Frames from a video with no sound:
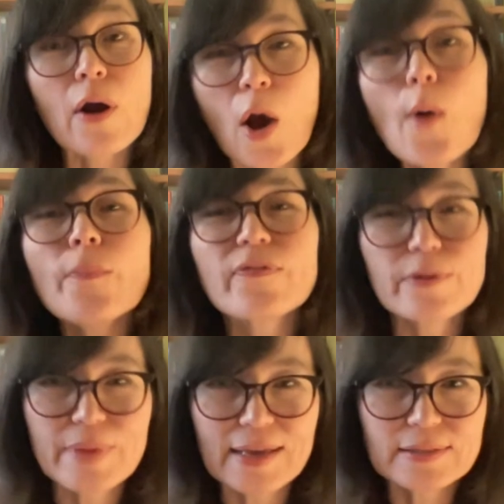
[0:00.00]
hope for
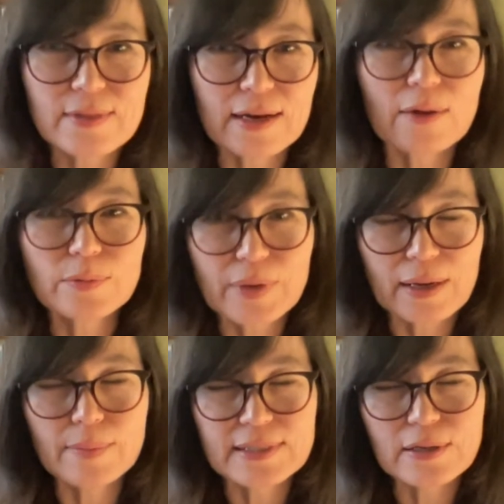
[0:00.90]
me that I would
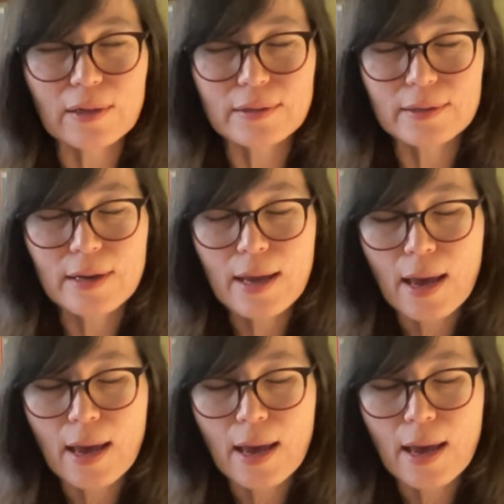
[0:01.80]
become a scholar.